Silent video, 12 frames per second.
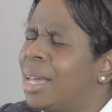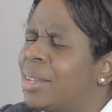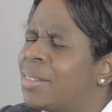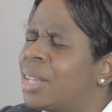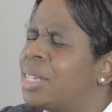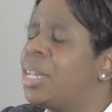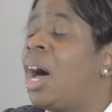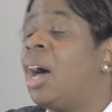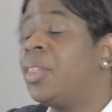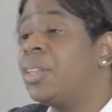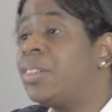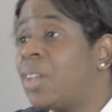study
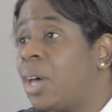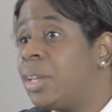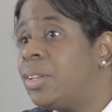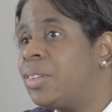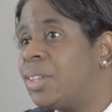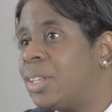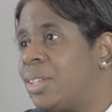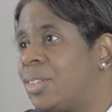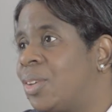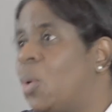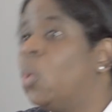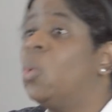either
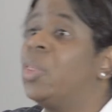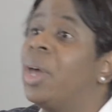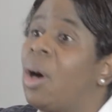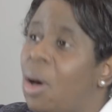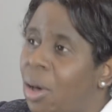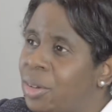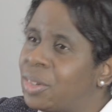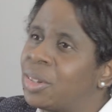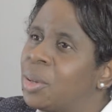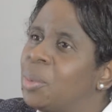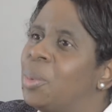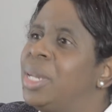sciences or the arts.
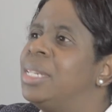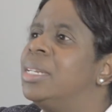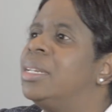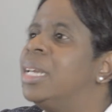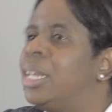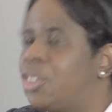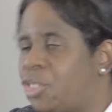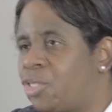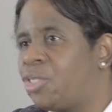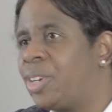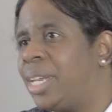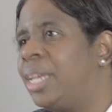So we did
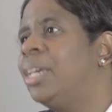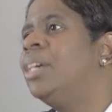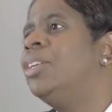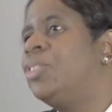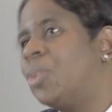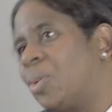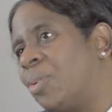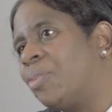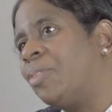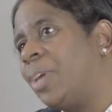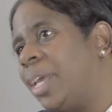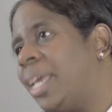history,
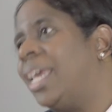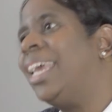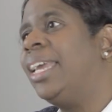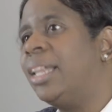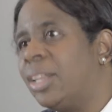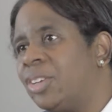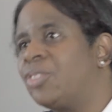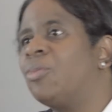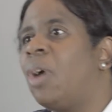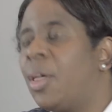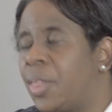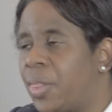geography, English,
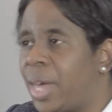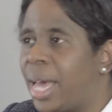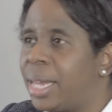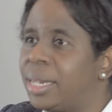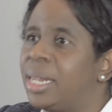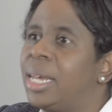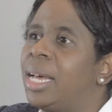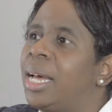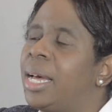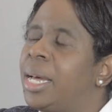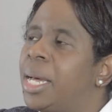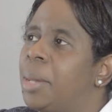rather than
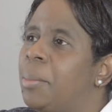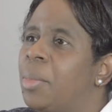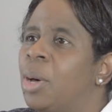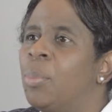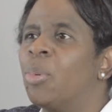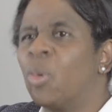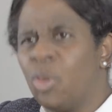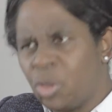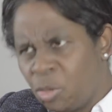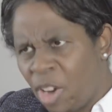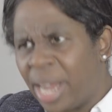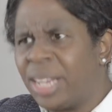a
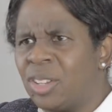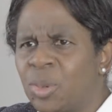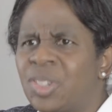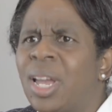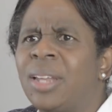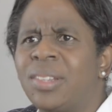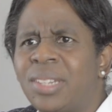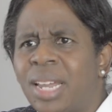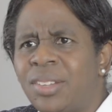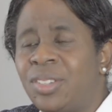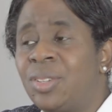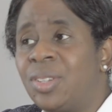broad range, which I
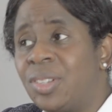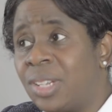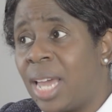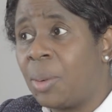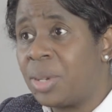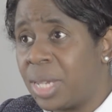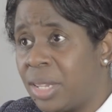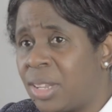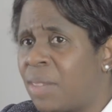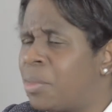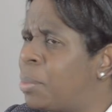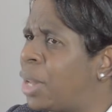understand students nowadays
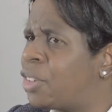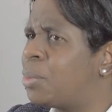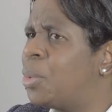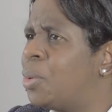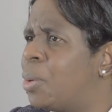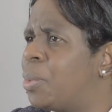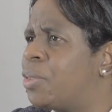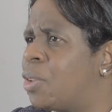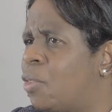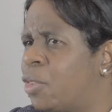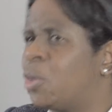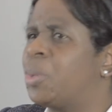have a much more
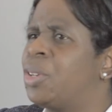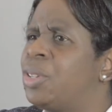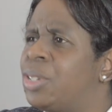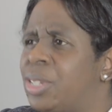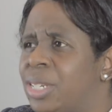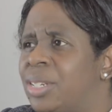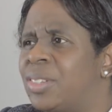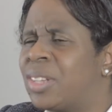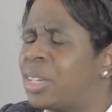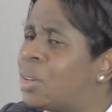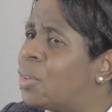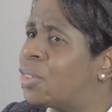of an opportunity to
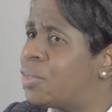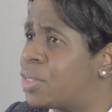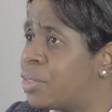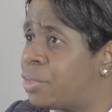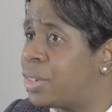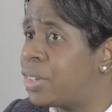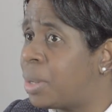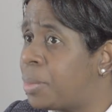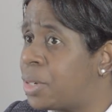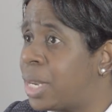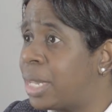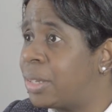study lots of different
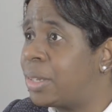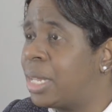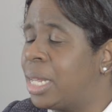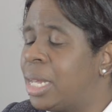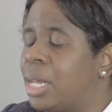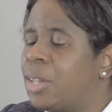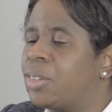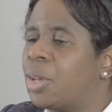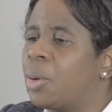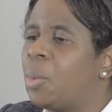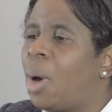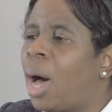subjects.
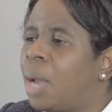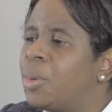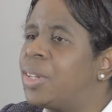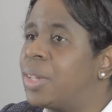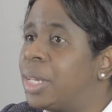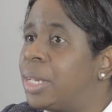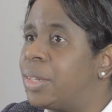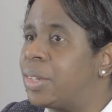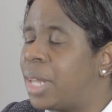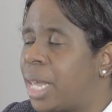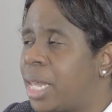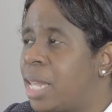So I would certainly
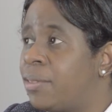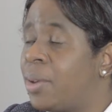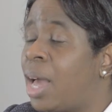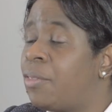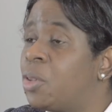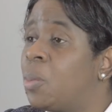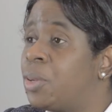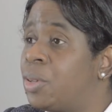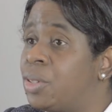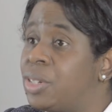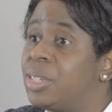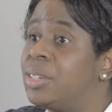say, if you have the
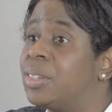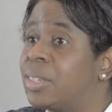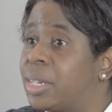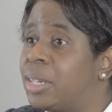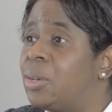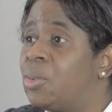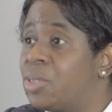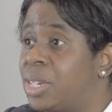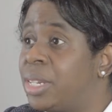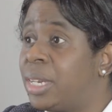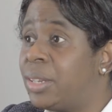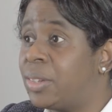opportunity to study law at
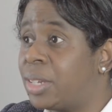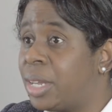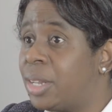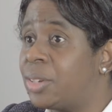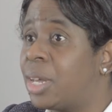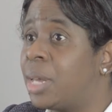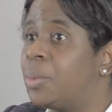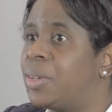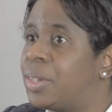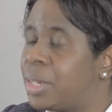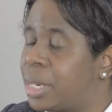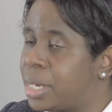an early stage, I would
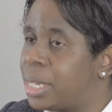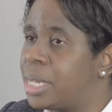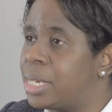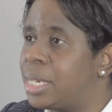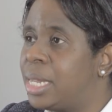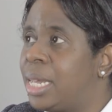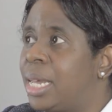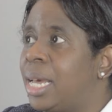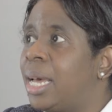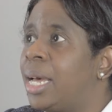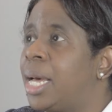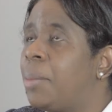study it.
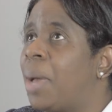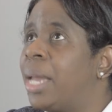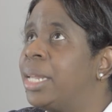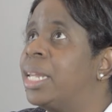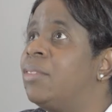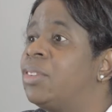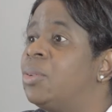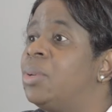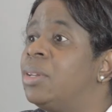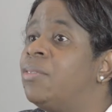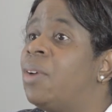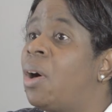And it gives you an
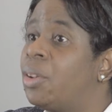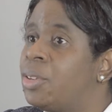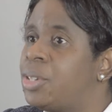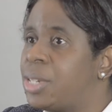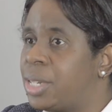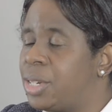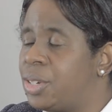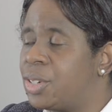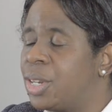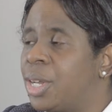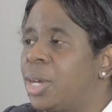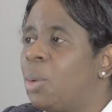
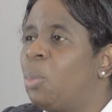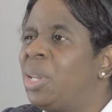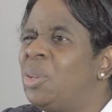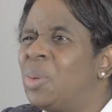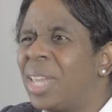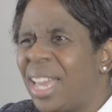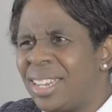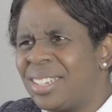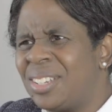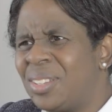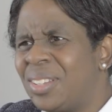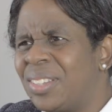advantage when you get
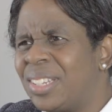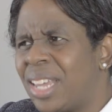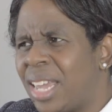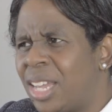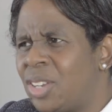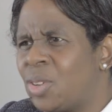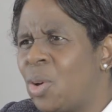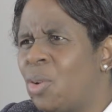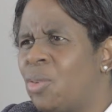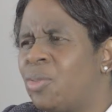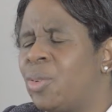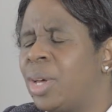to the stage
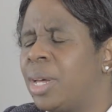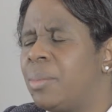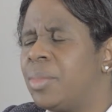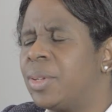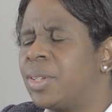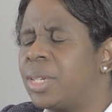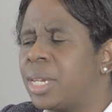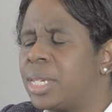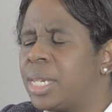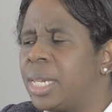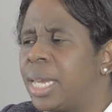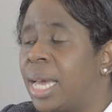of
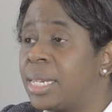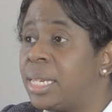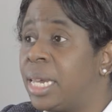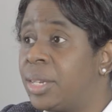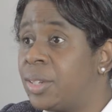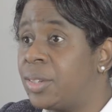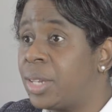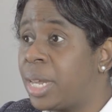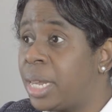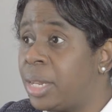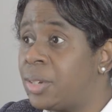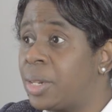studying at a later
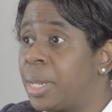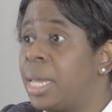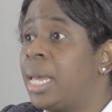stage.